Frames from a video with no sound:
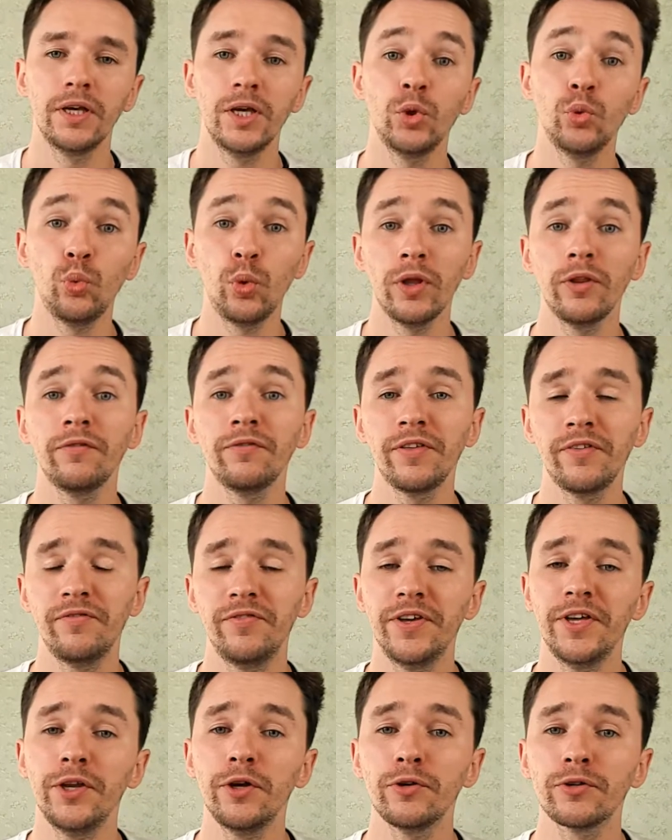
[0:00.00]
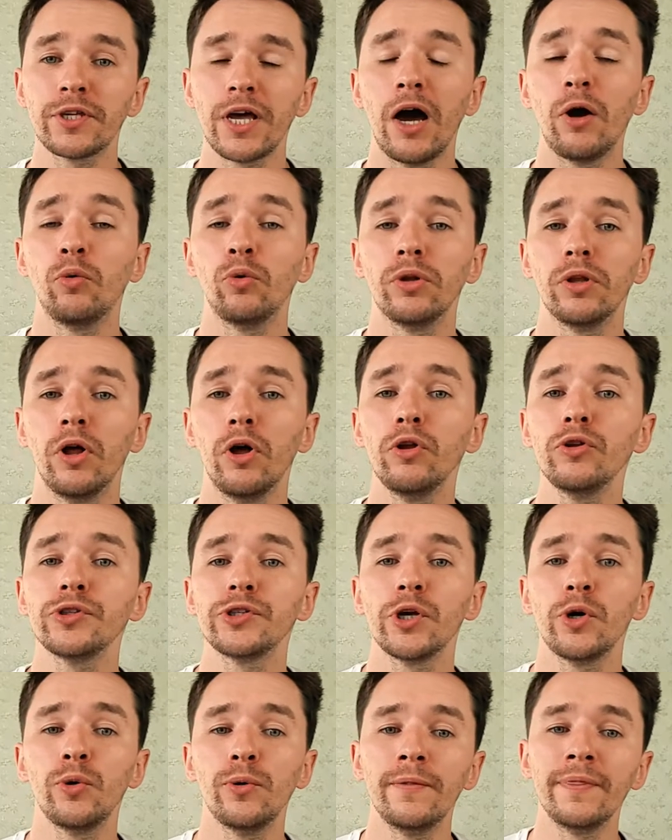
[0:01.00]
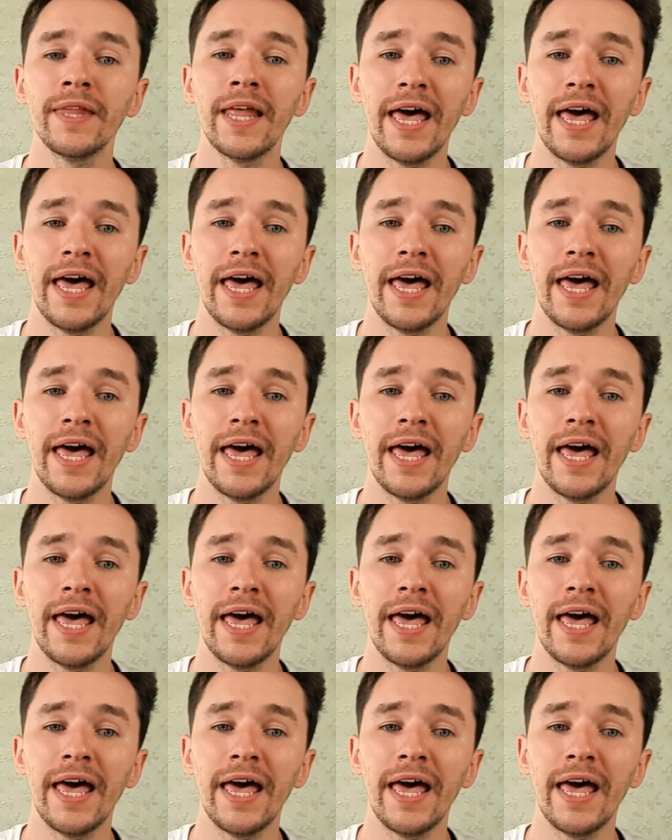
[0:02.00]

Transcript: In one of the videos, I will also